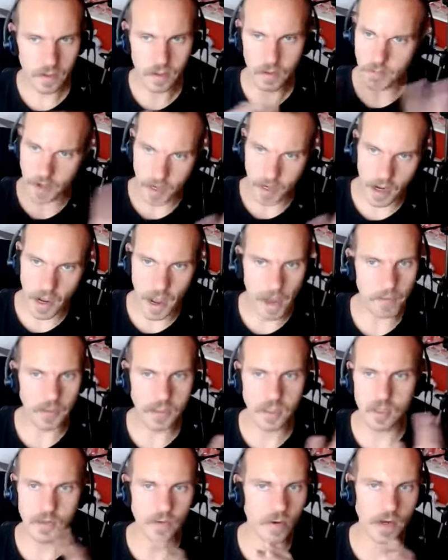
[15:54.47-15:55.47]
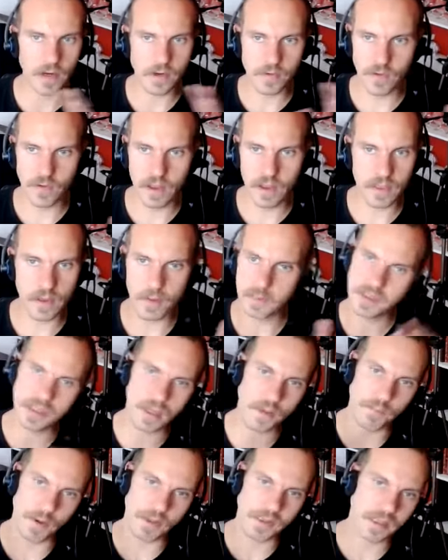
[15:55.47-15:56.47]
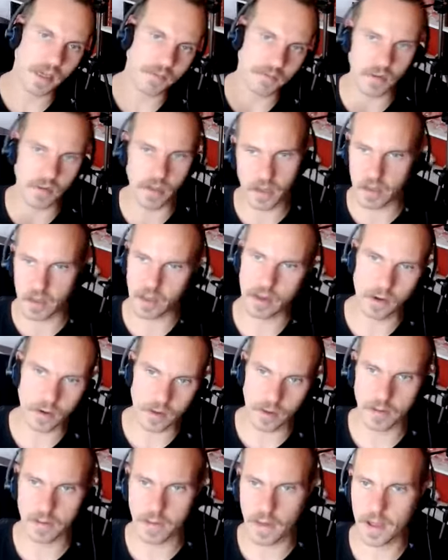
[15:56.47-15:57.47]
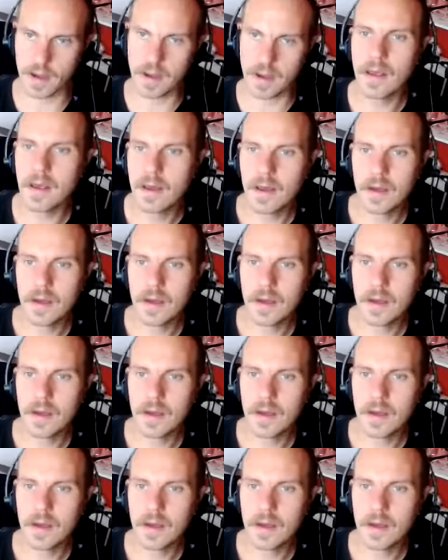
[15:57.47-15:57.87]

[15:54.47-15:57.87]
no matter how much you try to train them step by step, click here, click that,